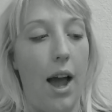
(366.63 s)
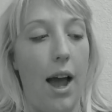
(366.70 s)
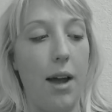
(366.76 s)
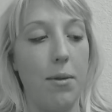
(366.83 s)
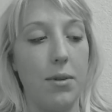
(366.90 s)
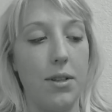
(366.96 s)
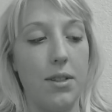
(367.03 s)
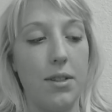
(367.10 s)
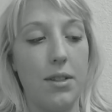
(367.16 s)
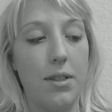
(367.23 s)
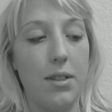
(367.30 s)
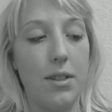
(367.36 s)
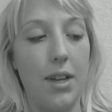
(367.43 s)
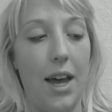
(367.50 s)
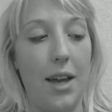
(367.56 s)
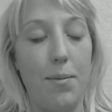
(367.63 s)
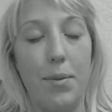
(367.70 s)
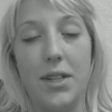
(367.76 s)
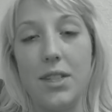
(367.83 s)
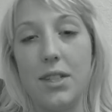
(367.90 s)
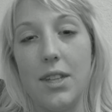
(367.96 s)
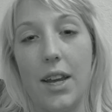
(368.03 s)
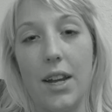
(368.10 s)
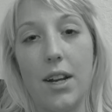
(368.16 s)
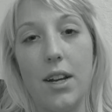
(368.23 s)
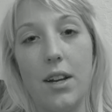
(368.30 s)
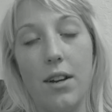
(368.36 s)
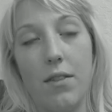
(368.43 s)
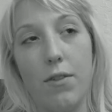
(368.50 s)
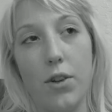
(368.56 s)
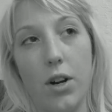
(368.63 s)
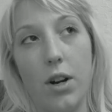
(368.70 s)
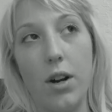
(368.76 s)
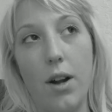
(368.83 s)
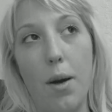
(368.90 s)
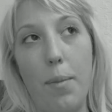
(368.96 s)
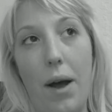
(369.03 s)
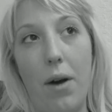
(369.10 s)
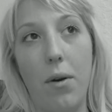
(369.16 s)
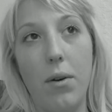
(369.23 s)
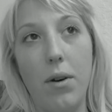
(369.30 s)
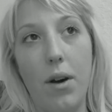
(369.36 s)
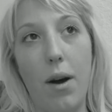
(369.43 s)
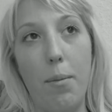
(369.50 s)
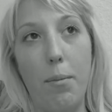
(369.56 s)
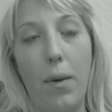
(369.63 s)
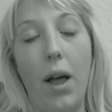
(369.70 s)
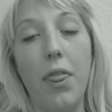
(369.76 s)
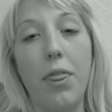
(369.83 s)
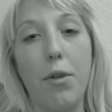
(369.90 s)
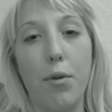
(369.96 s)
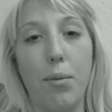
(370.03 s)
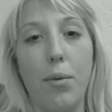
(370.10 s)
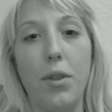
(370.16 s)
I had been sick for about a month,